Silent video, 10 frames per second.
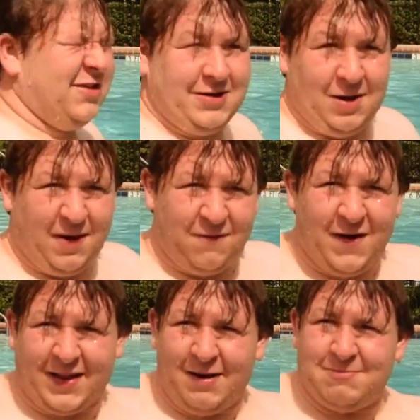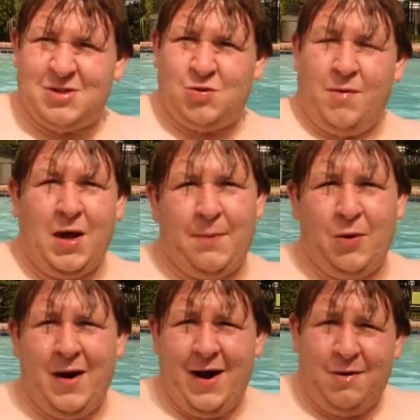you can tell by the fact that I'm swimming in a
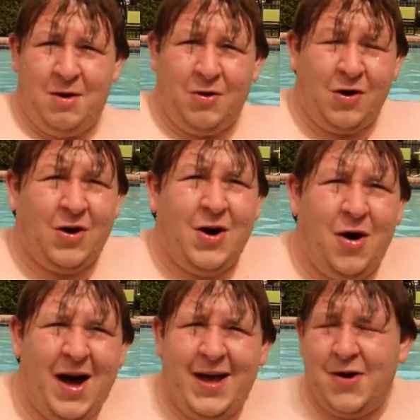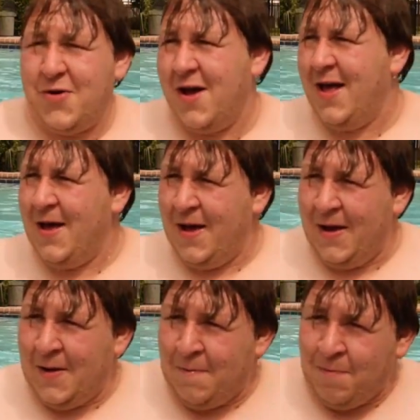pool right now, I'm no longer in Ohio.
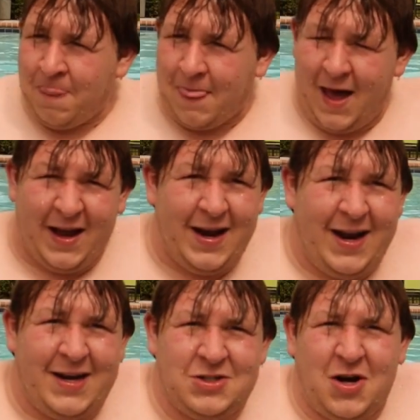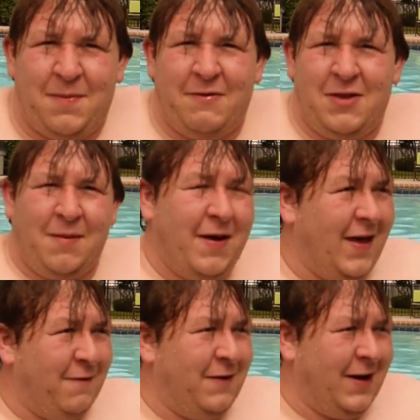Uh, I kind of had to drop everything in my
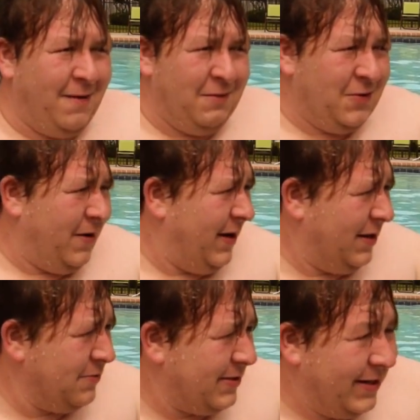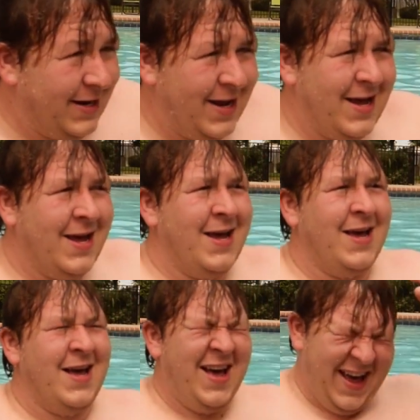life and come to uh, Houston.
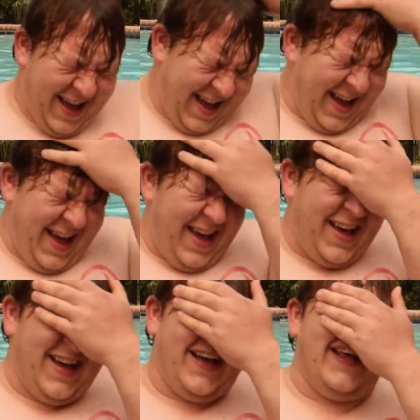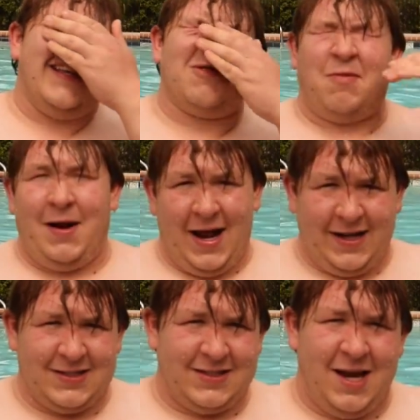Uh, this is where my dad
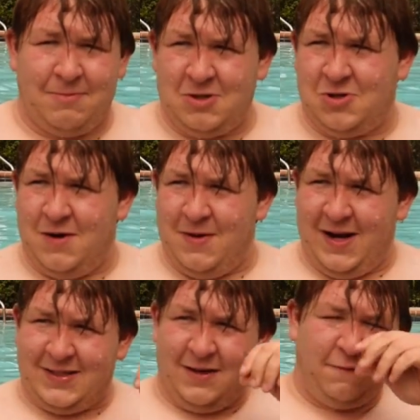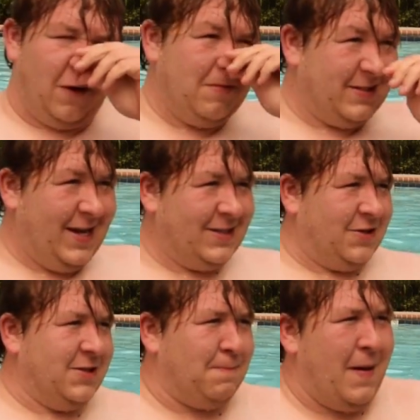gets his cancer treatment and it's confirmed his
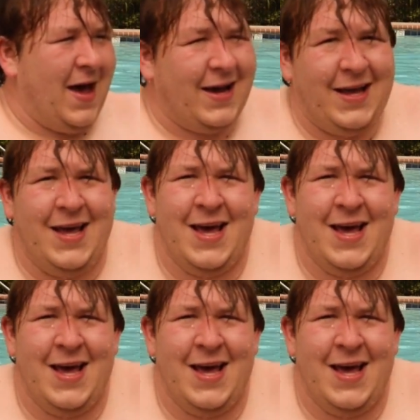cancer is back.